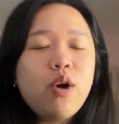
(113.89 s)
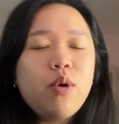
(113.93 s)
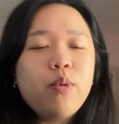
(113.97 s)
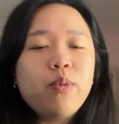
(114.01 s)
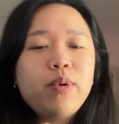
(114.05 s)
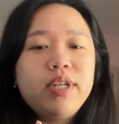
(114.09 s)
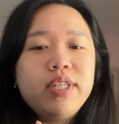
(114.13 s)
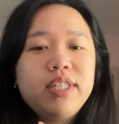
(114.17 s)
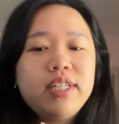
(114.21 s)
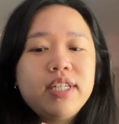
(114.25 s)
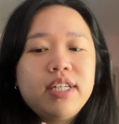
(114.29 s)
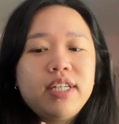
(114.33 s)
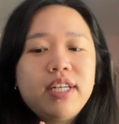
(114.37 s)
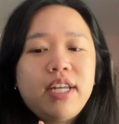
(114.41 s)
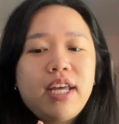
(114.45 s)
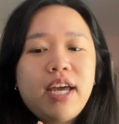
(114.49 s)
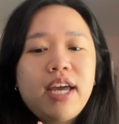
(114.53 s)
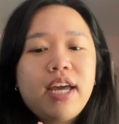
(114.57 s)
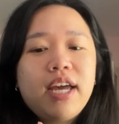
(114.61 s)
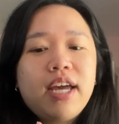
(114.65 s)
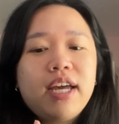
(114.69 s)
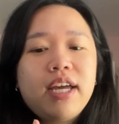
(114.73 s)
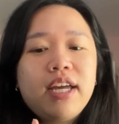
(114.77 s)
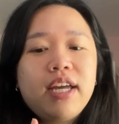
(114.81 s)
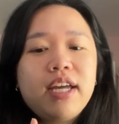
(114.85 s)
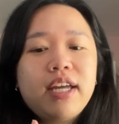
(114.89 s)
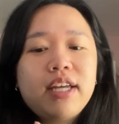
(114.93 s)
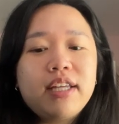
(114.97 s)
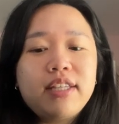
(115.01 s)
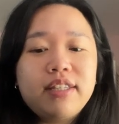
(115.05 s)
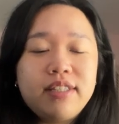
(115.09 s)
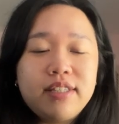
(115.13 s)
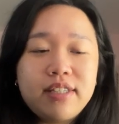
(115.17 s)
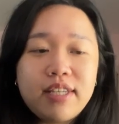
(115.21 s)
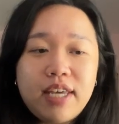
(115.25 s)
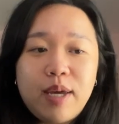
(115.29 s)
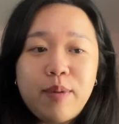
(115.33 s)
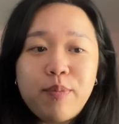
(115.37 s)
We did a
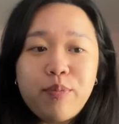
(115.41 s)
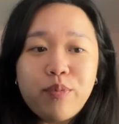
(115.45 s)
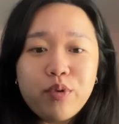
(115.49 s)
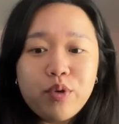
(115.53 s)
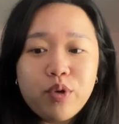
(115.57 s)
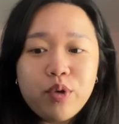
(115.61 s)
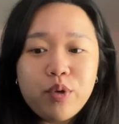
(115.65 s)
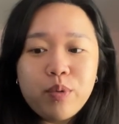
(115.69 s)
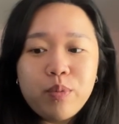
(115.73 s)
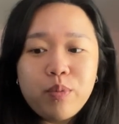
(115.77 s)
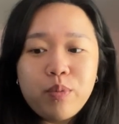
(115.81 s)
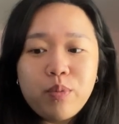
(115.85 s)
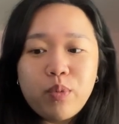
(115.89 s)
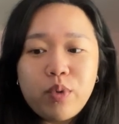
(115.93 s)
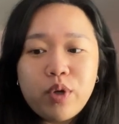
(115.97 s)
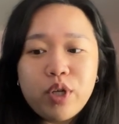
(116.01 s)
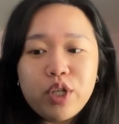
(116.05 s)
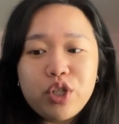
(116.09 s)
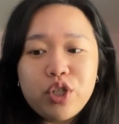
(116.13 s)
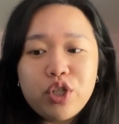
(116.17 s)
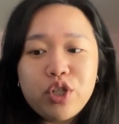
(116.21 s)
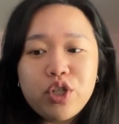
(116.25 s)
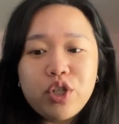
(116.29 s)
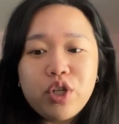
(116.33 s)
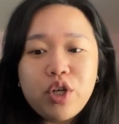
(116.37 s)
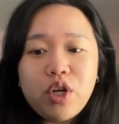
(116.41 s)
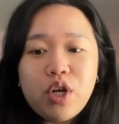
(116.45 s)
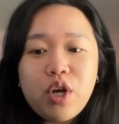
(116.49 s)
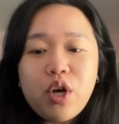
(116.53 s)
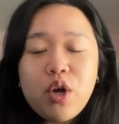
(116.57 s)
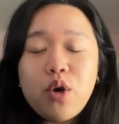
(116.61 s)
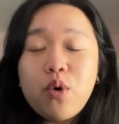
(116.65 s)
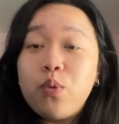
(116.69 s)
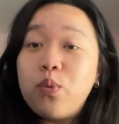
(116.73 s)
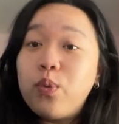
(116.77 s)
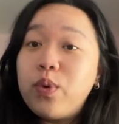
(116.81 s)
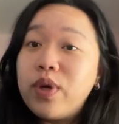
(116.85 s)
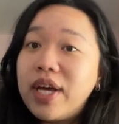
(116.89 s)
escape room, which
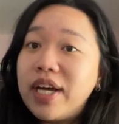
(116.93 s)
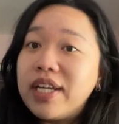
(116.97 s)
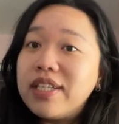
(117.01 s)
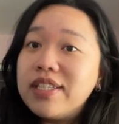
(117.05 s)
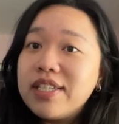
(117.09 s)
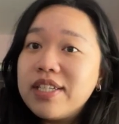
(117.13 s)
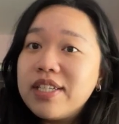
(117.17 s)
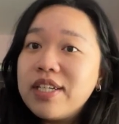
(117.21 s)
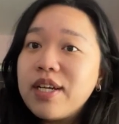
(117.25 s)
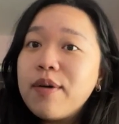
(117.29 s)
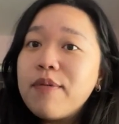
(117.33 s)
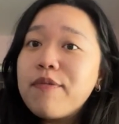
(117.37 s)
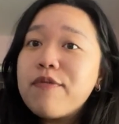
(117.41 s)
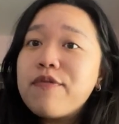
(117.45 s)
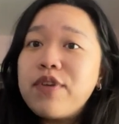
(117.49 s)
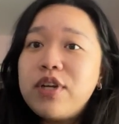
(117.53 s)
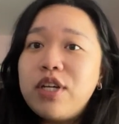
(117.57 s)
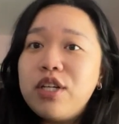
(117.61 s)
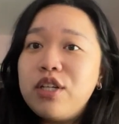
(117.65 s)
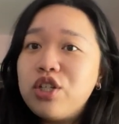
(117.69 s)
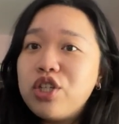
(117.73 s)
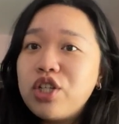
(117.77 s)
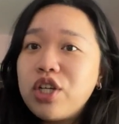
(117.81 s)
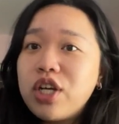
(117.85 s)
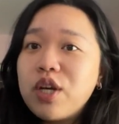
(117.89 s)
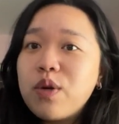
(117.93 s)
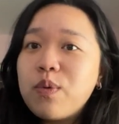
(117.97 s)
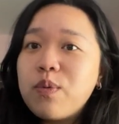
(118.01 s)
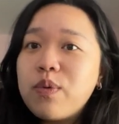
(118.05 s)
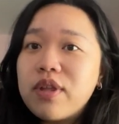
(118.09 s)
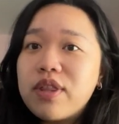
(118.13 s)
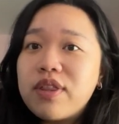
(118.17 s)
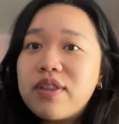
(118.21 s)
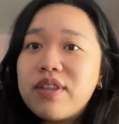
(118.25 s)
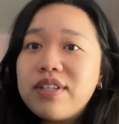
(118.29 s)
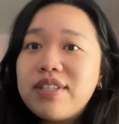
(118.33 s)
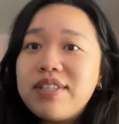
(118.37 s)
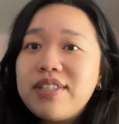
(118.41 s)
we ended up finishing
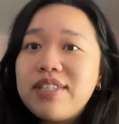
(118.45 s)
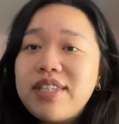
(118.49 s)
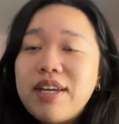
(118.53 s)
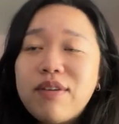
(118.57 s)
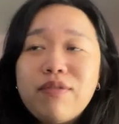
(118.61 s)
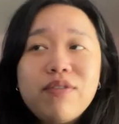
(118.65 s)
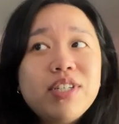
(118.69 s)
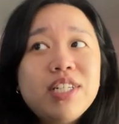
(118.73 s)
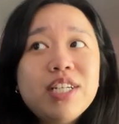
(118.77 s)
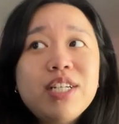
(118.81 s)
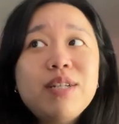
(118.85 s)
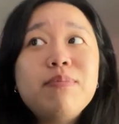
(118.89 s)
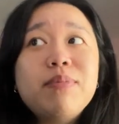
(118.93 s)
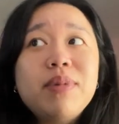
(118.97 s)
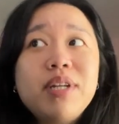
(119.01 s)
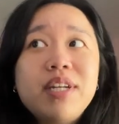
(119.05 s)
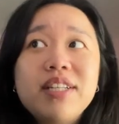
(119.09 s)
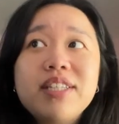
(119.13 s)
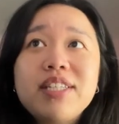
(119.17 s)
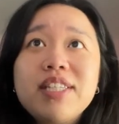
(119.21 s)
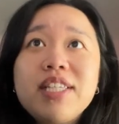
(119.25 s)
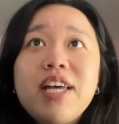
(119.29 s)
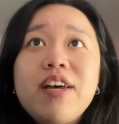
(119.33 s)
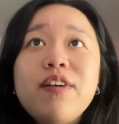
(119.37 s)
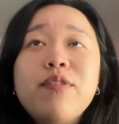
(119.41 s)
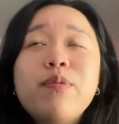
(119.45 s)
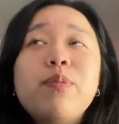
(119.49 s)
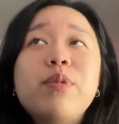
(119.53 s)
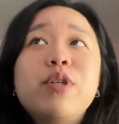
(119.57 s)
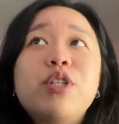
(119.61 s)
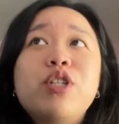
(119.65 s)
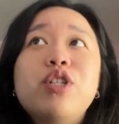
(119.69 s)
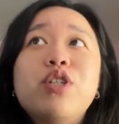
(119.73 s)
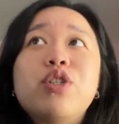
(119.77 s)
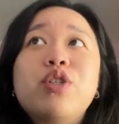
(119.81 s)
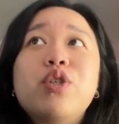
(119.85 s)
with 17 minutes left, which is